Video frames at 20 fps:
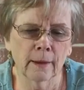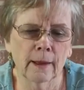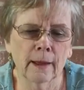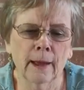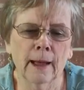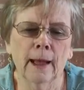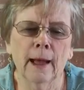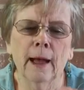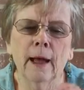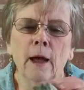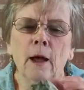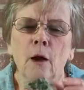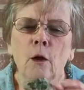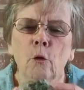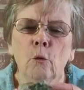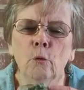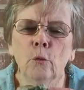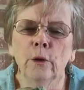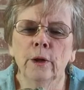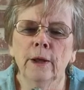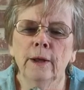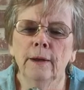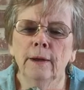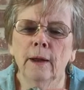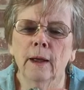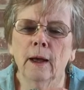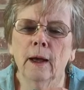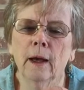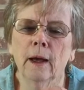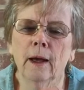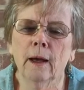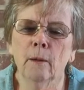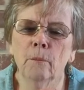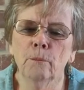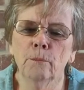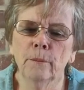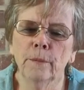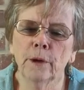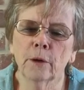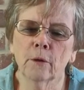How would a
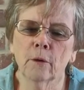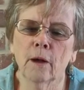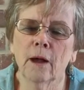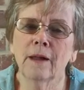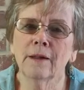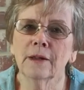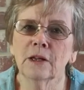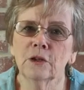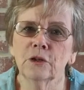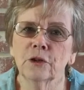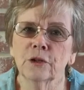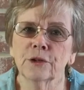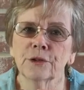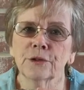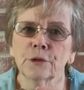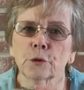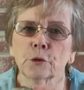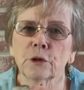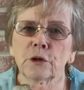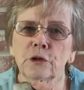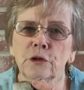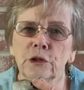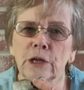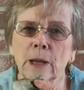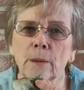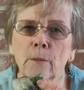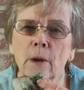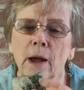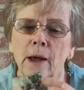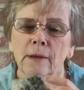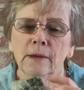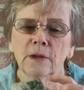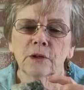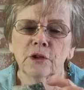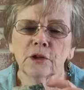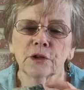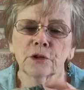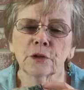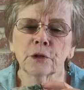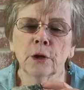mineralogist or a
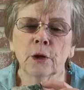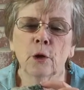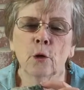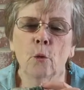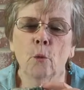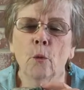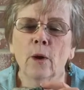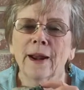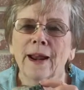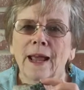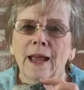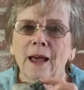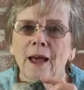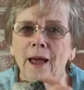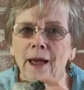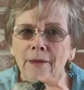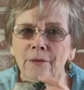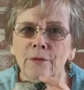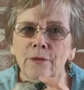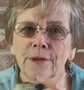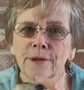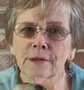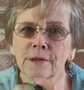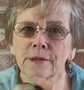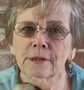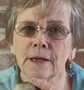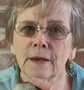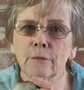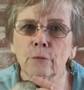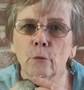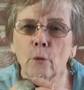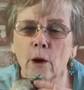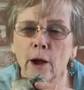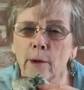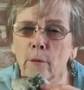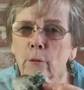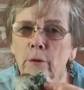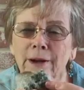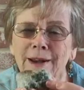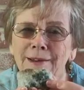gemologist want to cut this if I
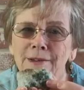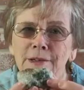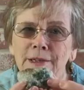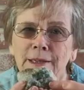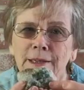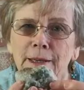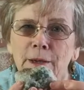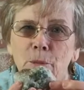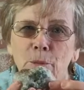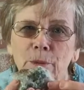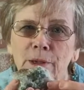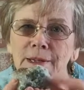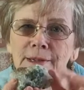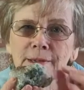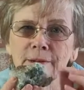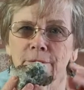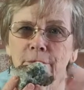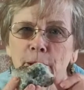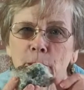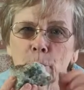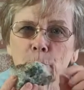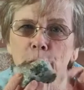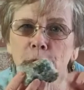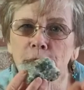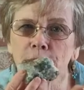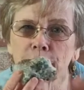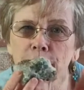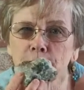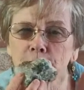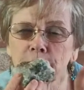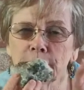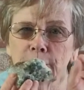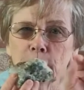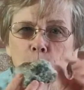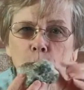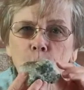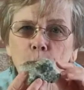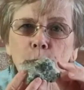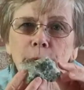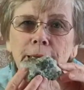wanted to a piece of emerald for a little
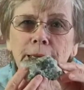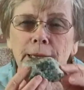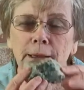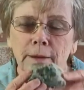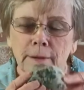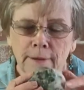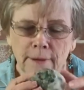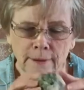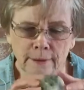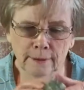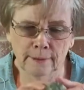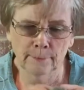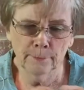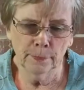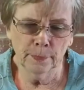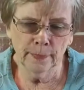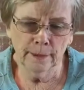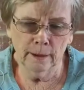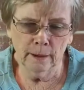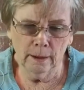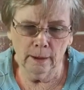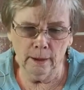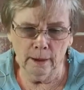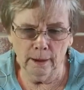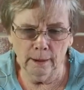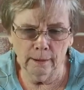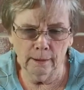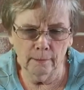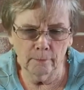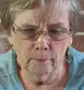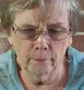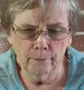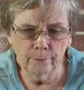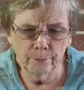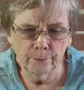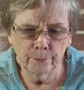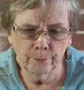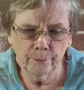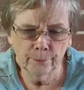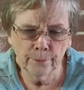ring?
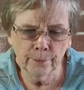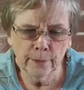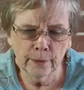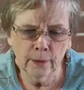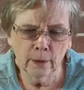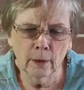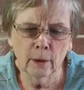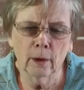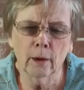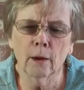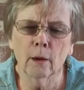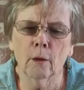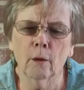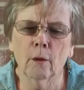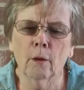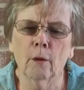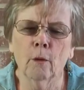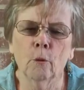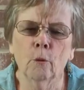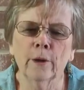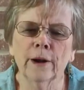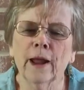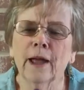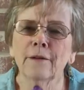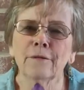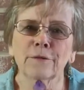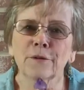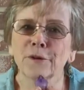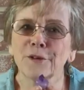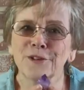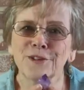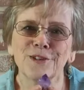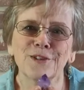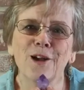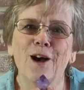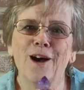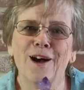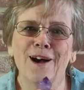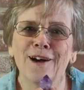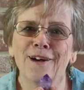When I first
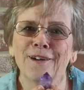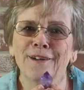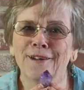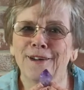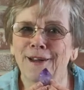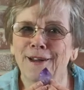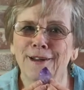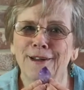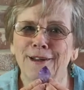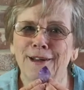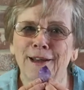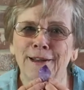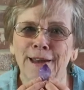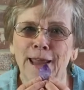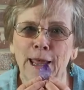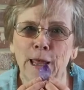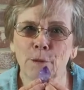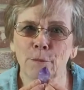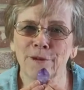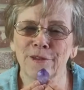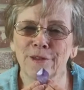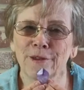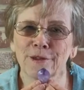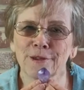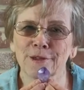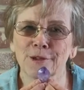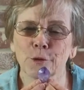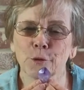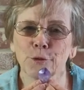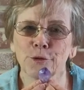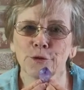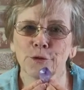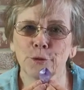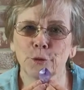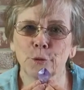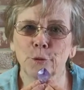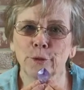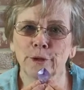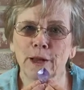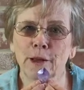saw an amethyst crystal
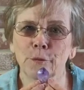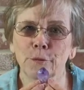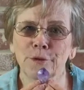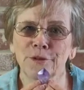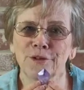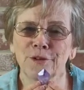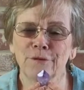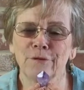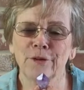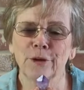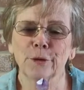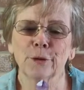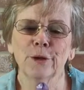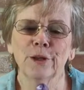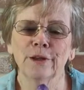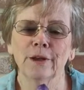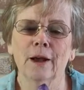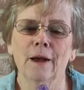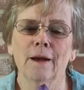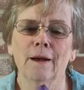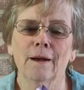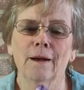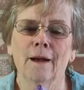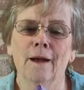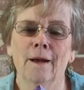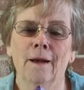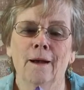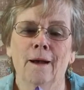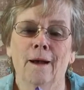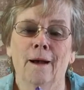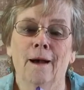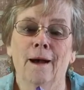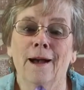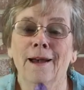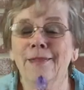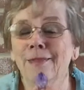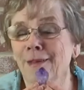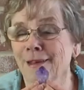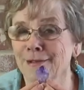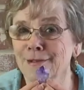when I was very young,
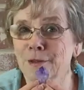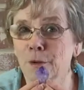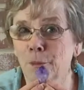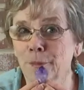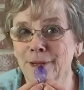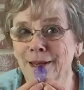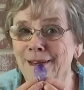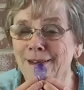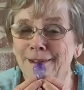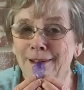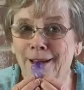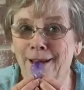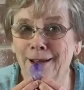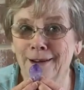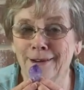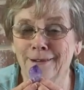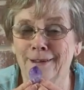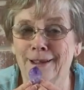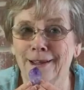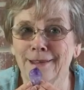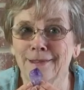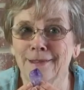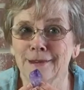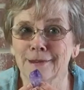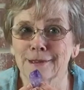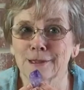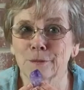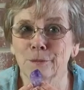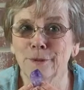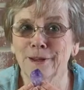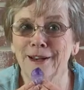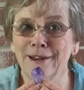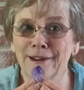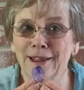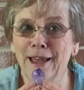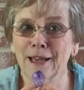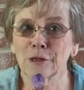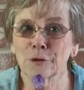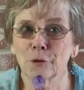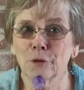I thought somebody had cut it like this, but in
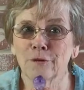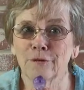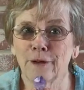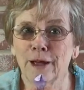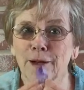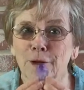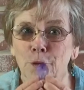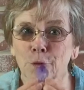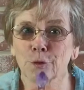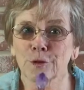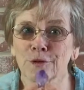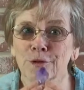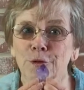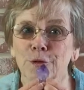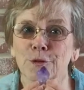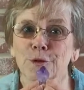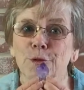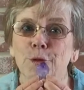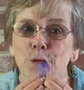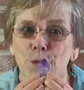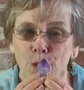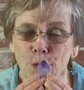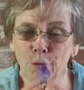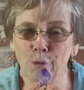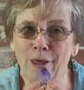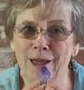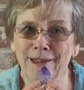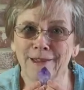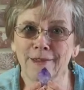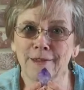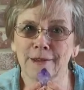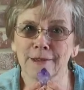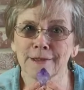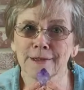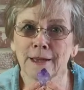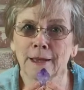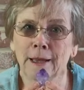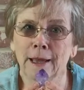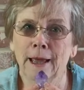actual fact, crystals grow like this.